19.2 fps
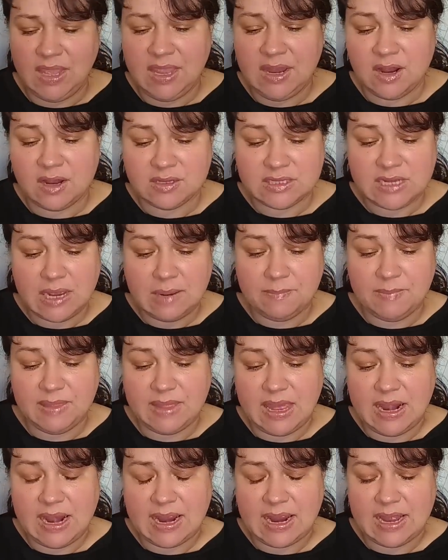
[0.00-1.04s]
And on top of
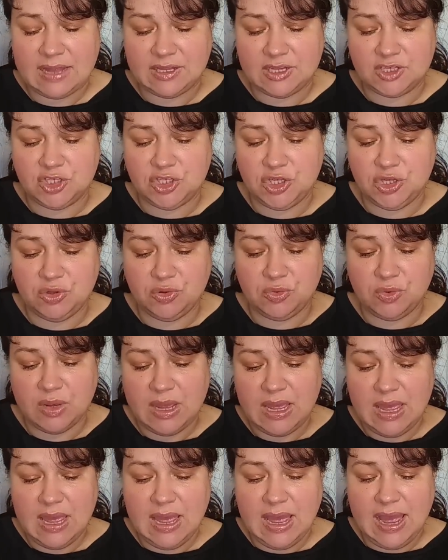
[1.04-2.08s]
that, I got the
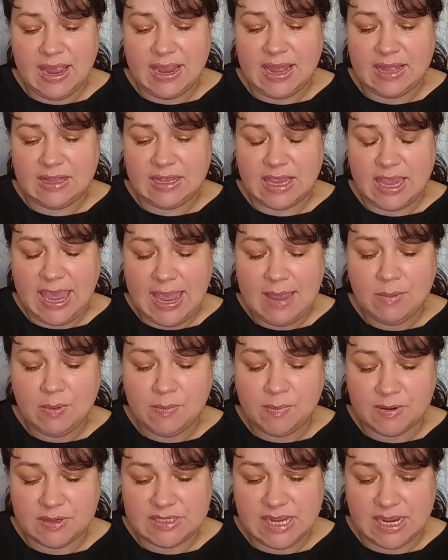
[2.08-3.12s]
I got the cable
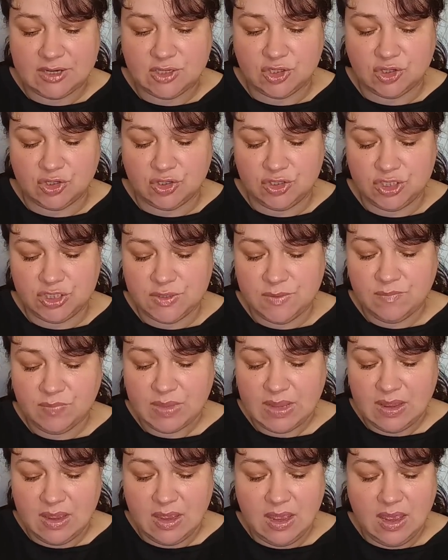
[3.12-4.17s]
protectors.
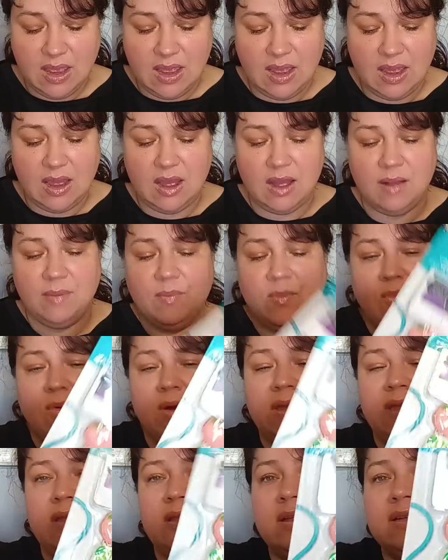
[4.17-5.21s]

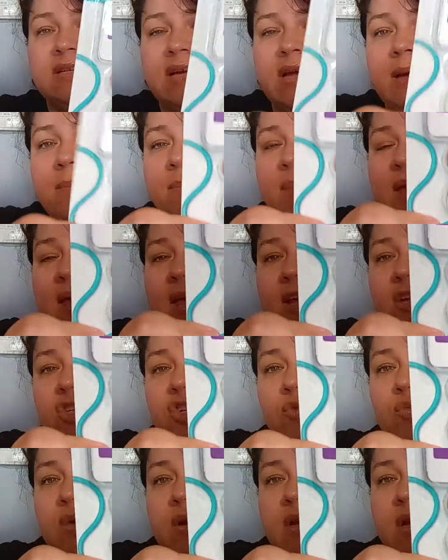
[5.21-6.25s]
One that looks like a peach and